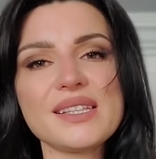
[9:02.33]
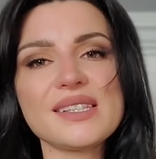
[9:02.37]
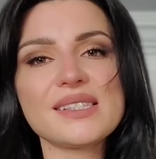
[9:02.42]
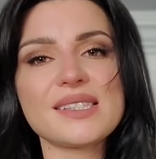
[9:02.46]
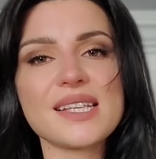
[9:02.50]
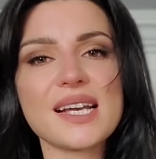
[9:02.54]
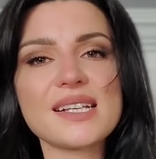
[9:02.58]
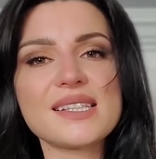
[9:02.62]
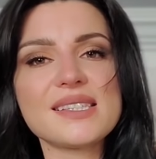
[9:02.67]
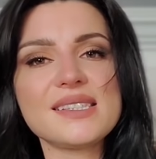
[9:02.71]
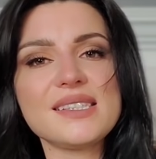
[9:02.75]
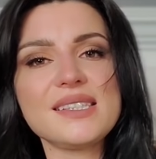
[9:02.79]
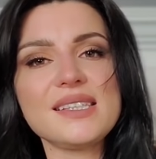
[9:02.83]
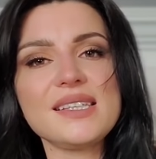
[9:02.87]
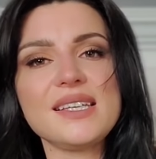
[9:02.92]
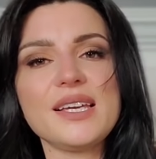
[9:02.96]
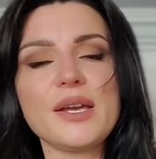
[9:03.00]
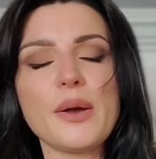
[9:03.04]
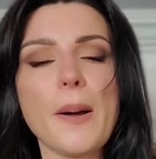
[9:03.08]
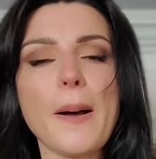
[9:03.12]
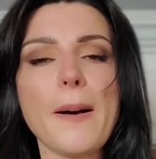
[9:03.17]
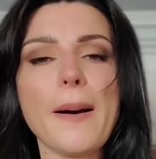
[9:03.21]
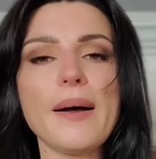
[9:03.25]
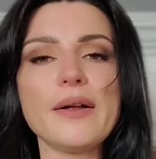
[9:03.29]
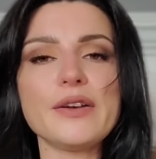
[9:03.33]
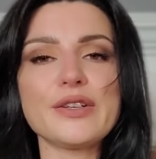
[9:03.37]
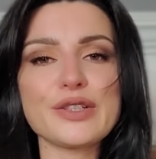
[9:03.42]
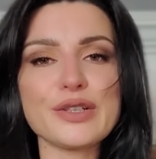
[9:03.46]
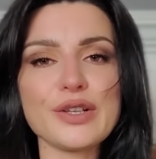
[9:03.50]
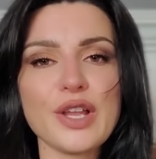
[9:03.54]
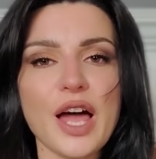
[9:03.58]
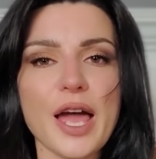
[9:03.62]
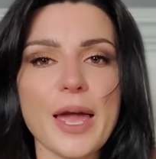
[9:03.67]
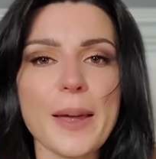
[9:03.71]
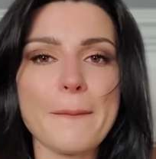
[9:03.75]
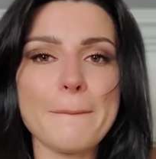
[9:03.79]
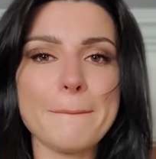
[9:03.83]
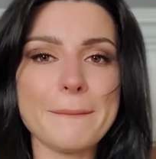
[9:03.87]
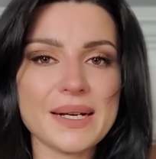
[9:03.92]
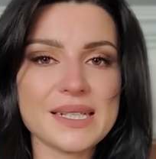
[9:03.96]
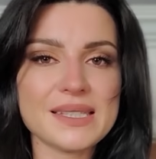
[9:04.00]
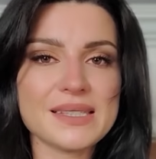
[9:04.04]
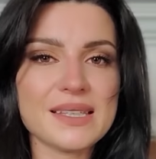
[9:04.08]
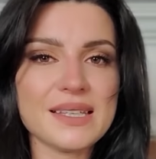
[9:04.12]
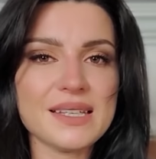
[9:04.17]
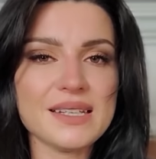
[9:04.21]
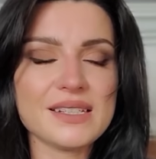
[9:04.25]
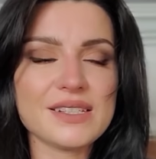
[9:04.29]
sexy underlying
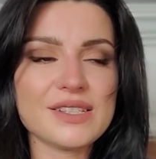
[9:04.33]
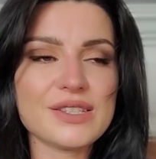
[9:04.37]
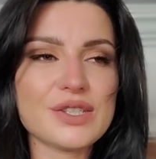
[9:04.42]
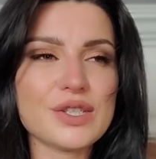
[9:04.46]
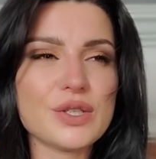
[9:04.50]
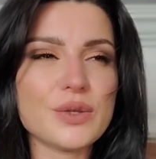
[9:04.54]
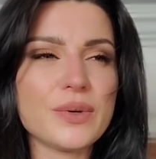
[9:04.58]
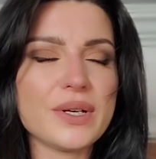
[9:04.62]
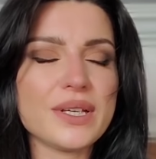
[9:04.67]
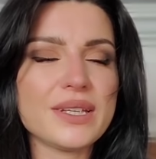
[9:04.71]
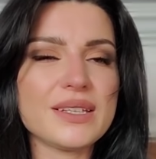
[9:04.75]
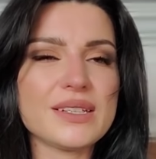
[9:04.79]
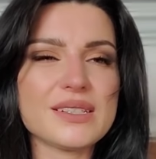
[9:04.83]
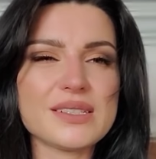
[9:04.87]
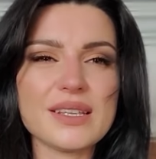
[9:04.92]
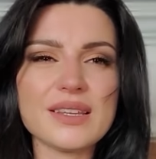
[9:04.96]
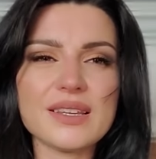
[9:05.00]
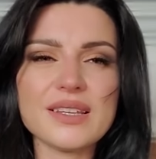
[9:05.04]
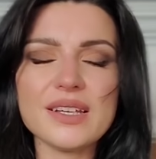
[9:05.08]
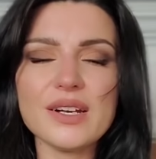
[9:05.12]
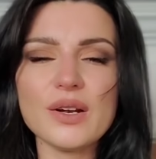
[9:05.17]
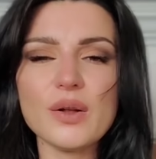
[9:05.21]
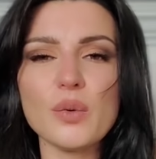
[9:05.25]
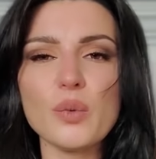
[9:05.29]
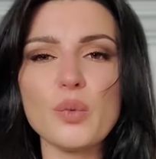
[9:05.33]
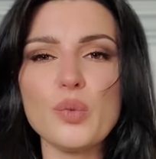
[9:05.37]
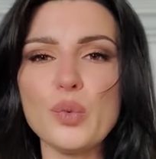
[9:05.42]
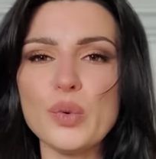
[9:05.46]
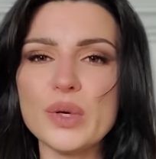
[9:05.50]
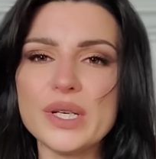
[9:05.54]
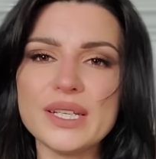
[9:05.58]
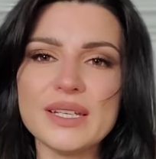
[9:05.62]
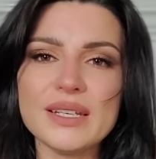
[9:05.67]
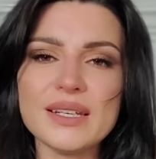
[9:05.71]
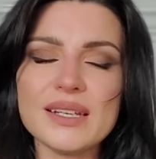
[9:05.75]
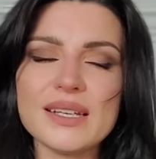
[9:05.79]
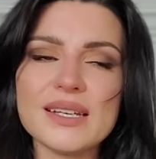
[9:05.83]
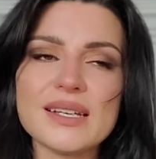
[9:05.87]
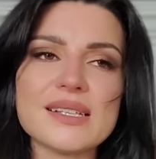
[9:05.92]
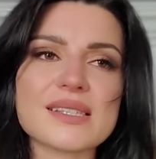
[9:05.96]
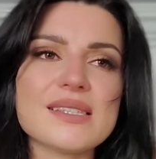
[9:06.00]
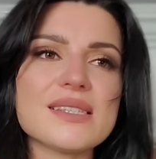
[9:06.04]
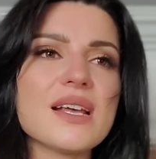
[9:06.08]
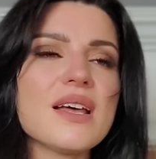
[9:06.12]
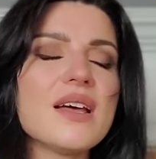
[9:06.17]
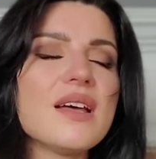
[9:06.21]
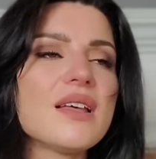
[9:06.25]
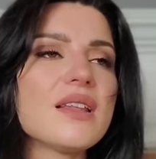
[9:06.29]
muskiness to it. There's a little woodiness.